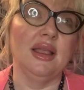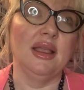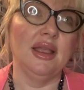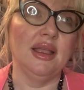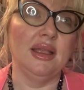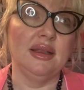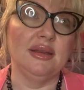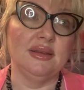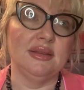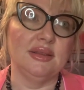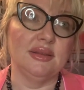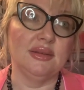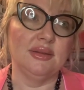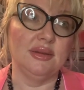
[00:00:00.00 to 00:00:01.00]
And,
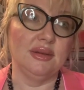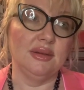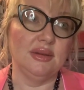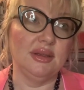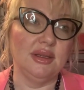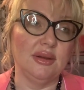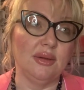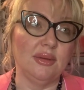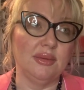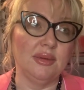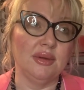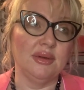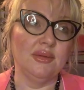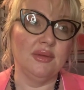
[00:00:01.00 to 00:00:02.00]
you know,
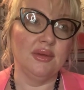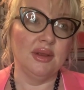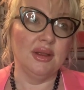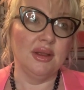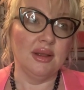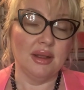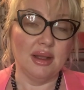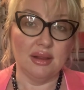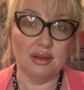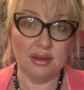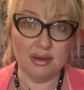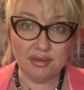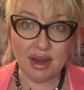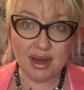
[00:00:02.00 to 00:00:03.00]
a
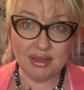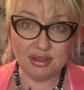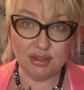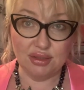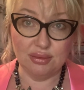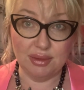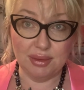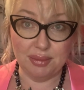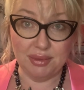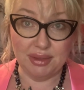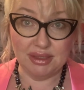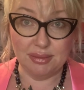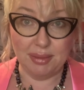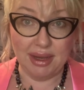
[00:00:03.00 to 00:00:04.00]
lot of Heidi's jewelry
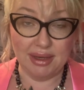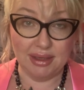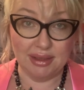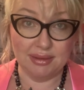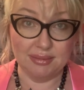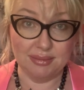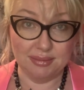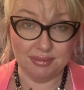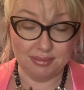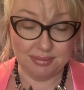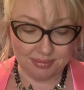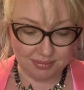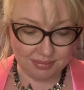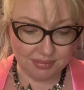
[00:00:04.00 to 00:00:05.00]
brings back
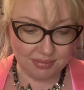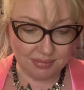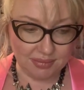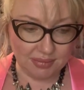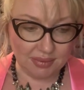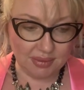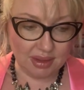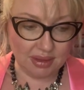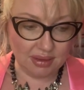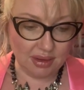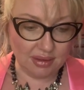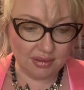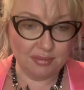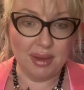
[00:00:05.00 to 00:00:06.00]
a
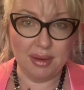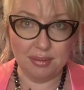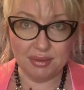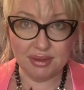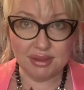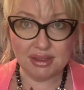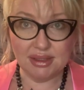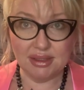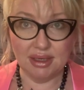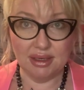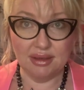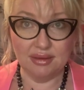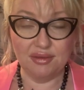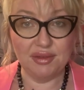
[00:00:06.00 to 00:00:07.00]
lot of memories
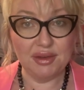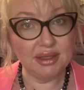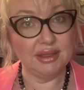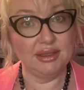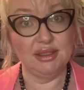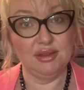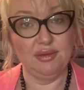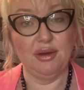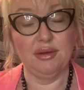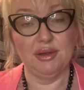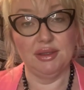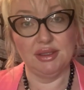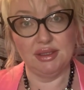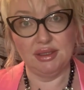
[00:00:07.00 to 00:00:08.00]
and feelings for
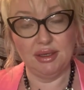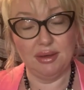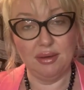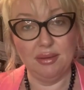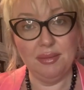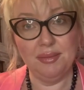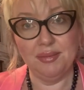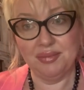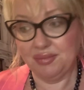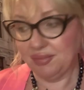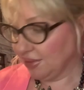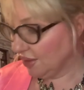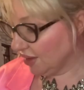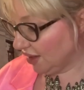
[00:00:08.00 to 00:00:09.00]
us, you know?
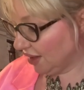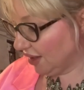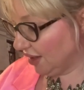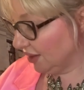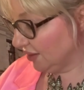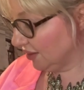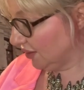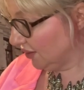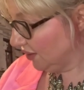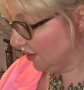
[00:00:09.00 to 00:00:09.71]
And